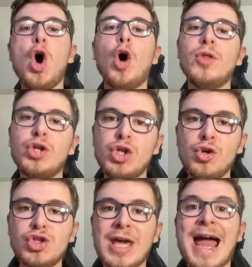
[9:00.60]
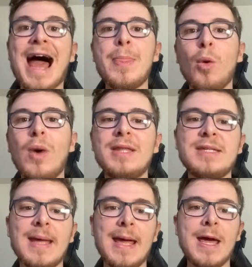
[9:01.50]
on the Tuesday and the
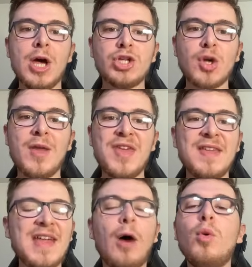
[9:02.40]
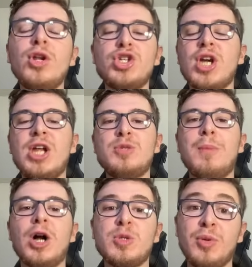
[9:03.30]
Wednesday, so I think that wouldn't change much.